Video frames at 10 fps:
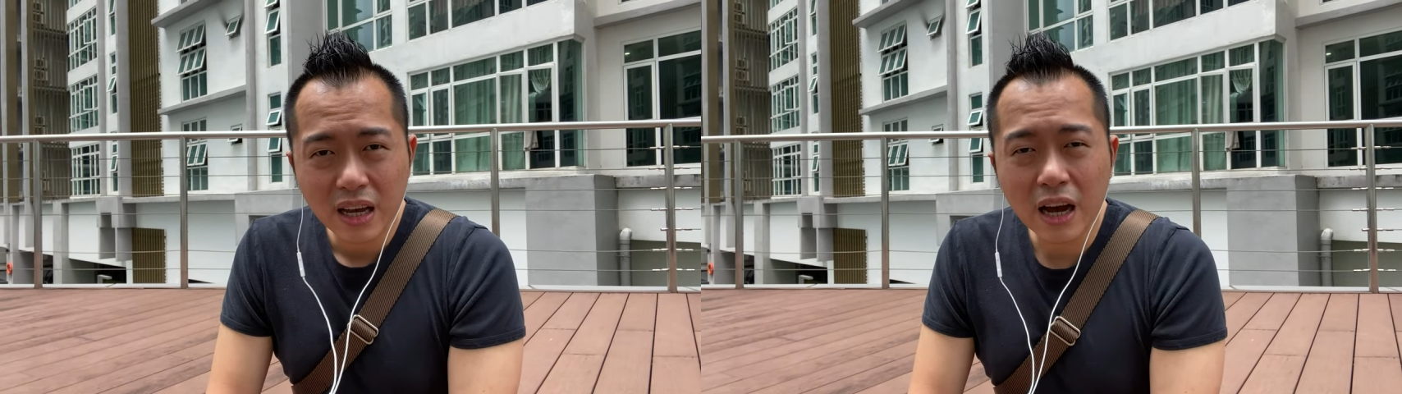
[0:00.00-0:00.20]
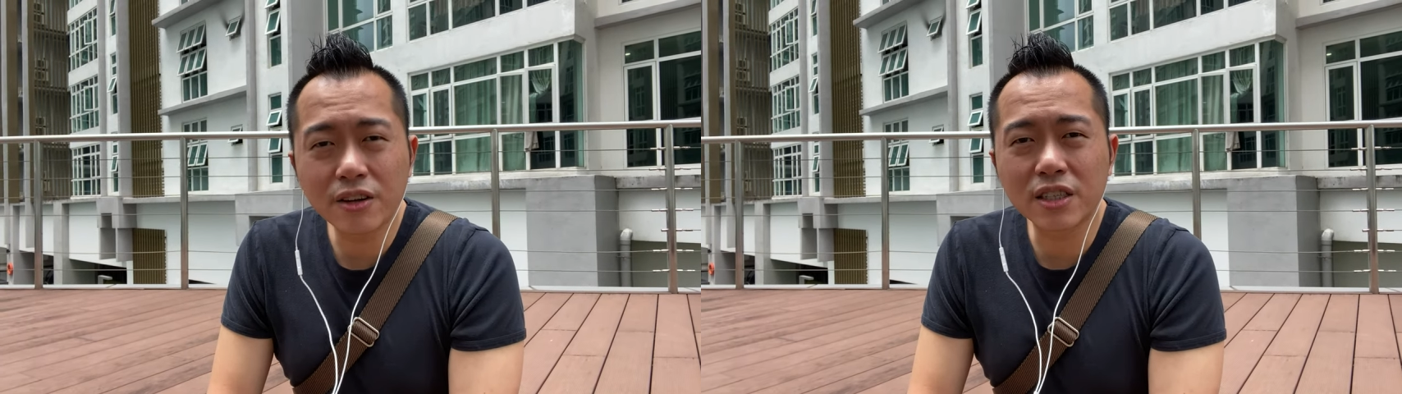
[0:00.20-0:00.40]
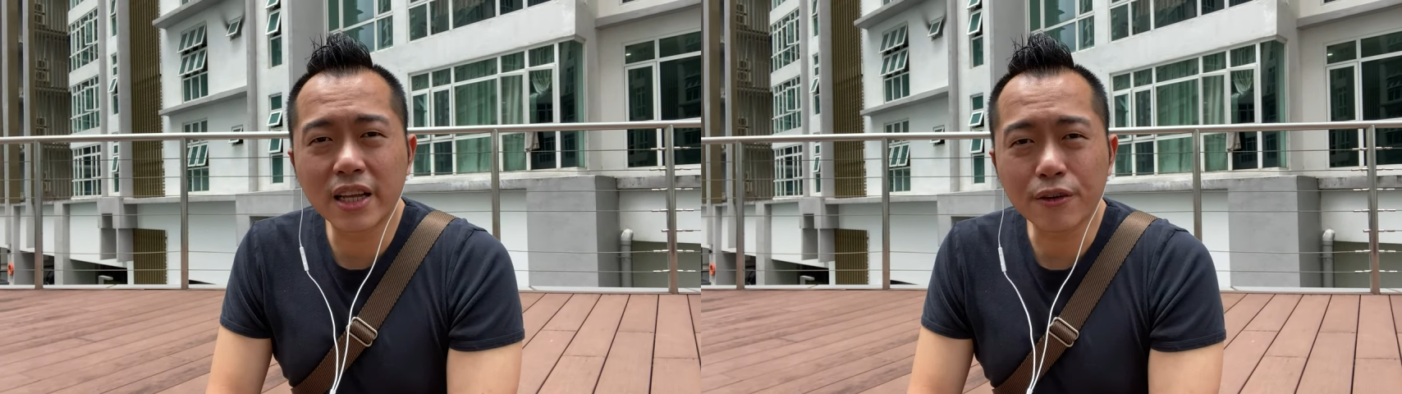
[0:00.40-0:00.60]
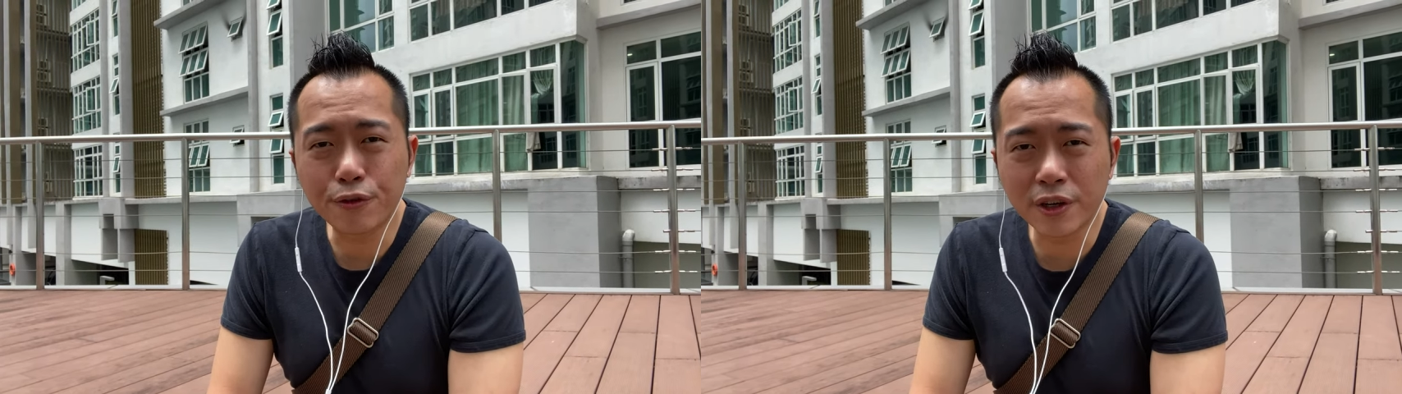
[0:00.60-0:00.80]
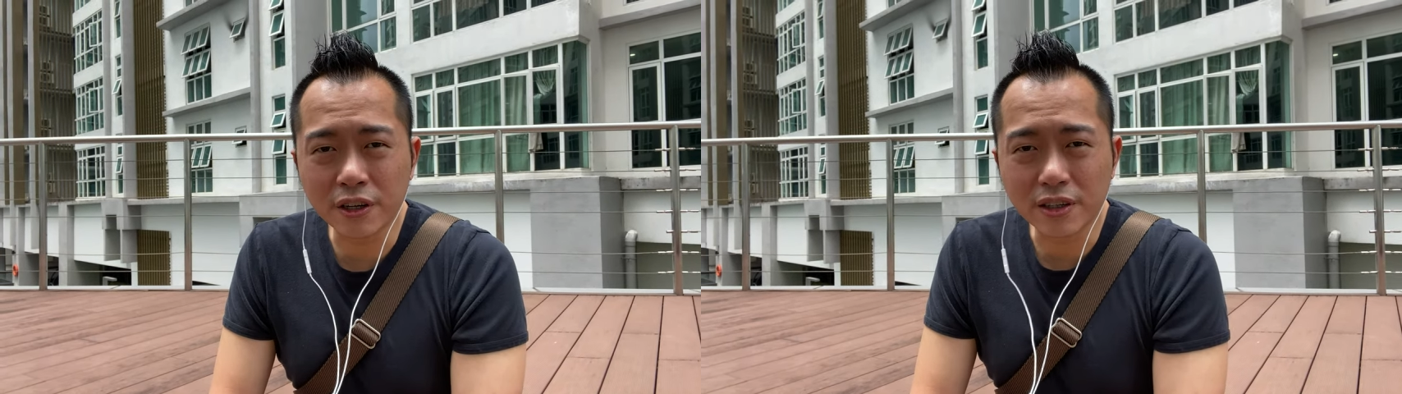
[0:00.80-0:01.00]
How does that
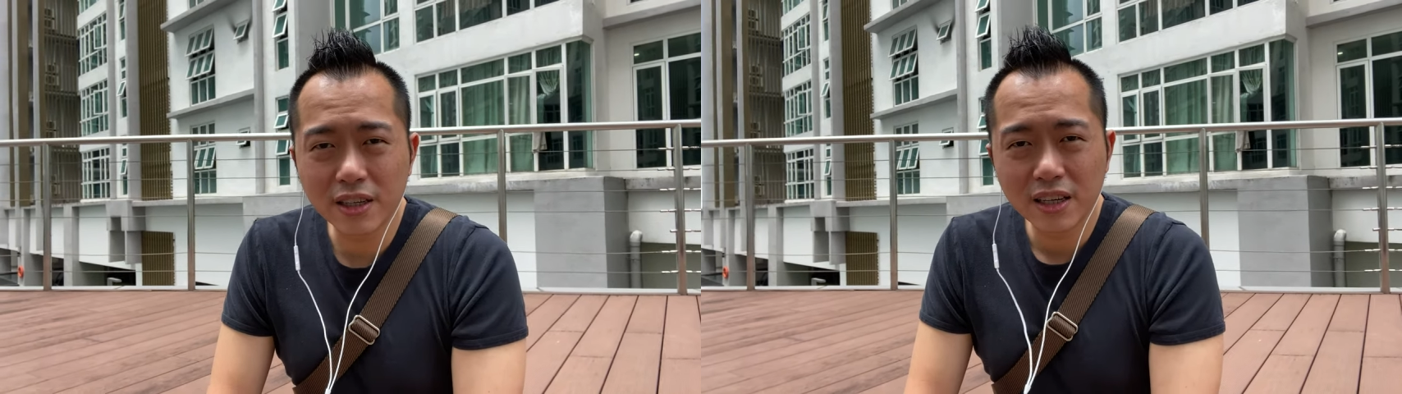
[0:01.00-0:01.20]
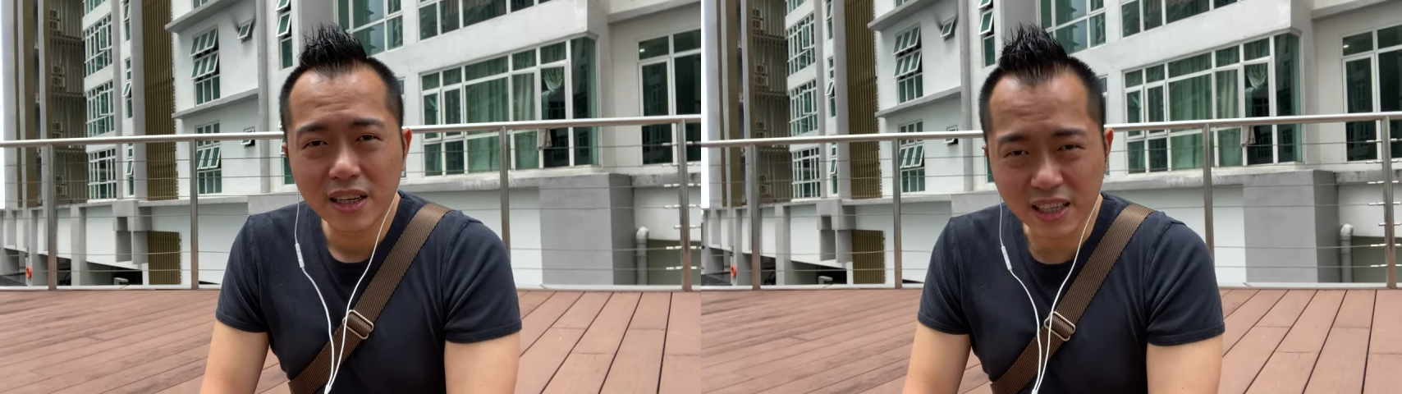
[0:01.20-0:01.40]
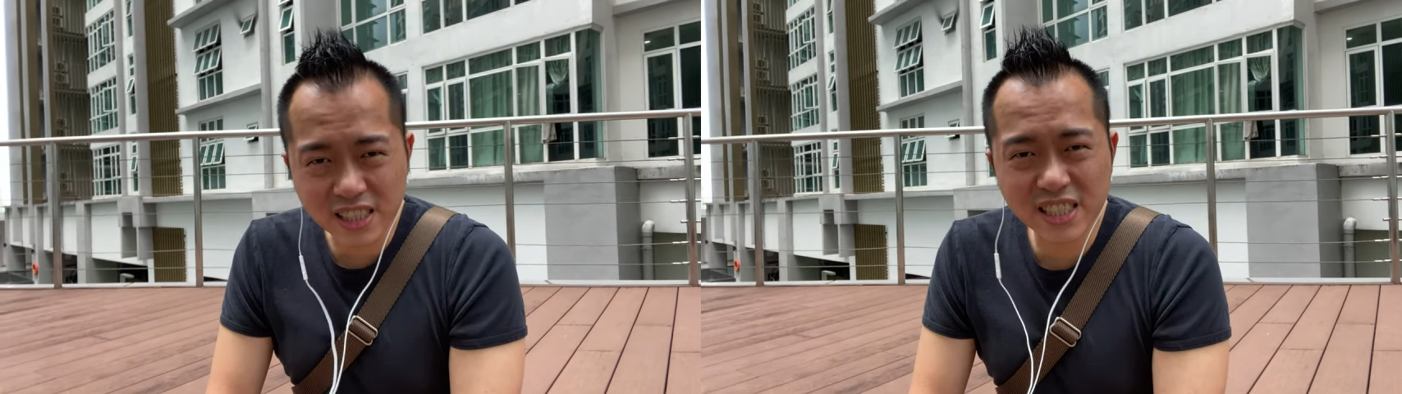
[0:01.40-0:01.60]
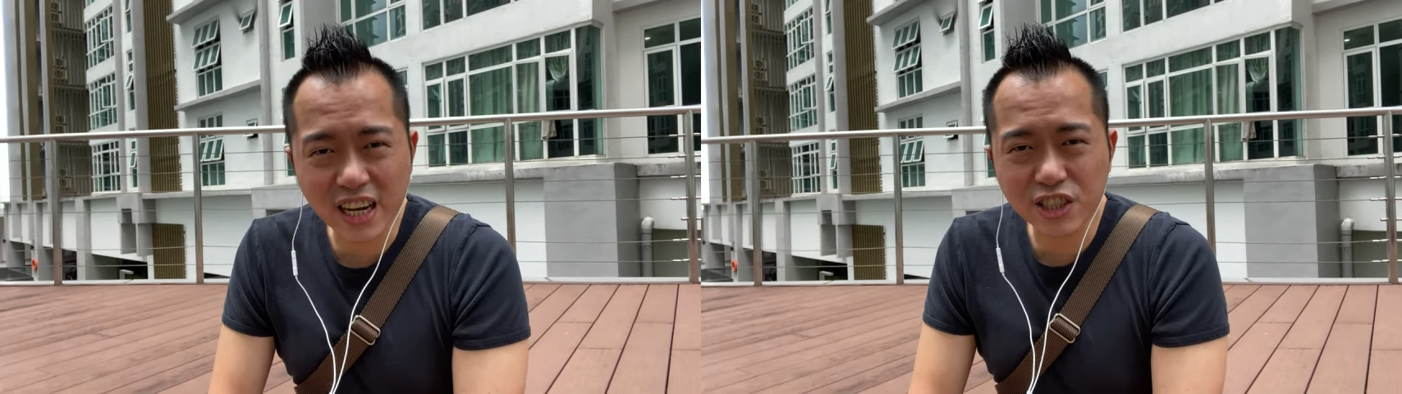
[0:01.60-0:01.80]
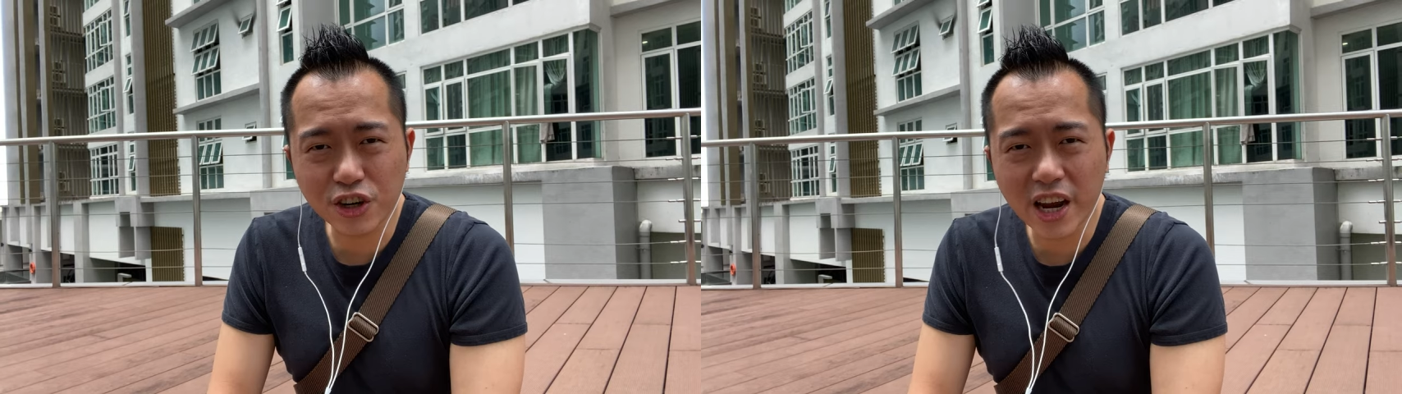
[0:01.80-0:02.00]
feel? It
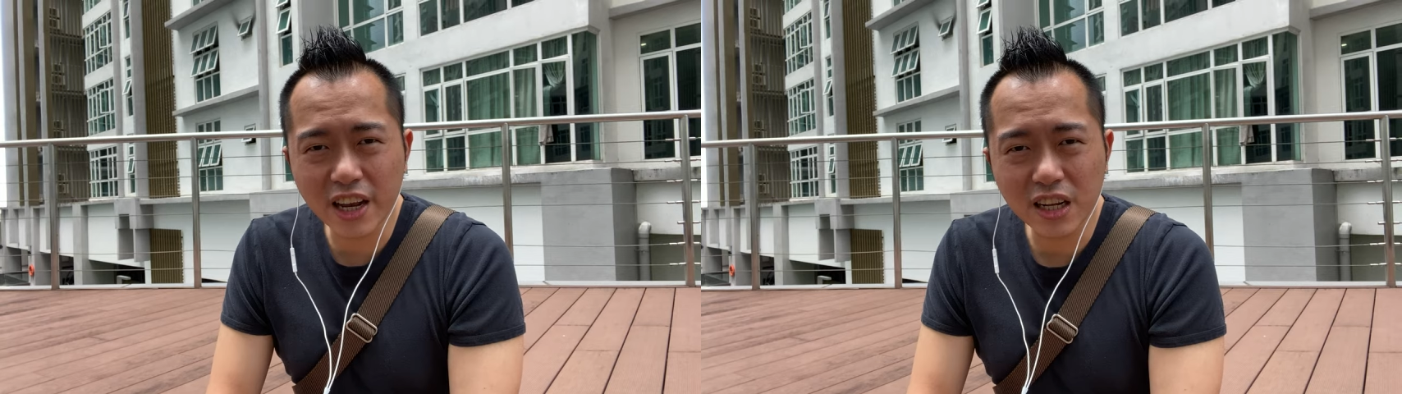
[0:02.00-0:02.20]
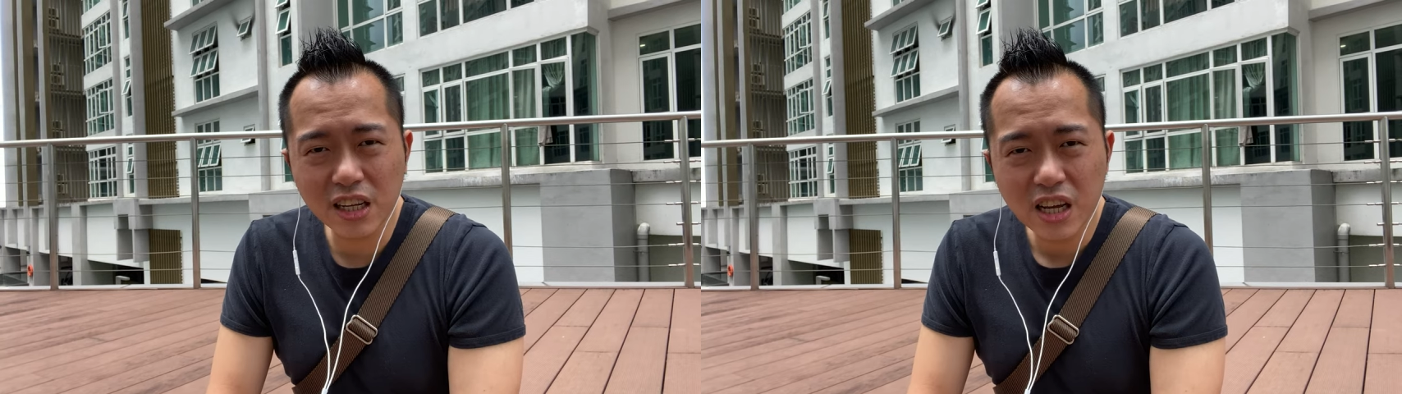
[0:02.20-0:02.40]
sucks, right?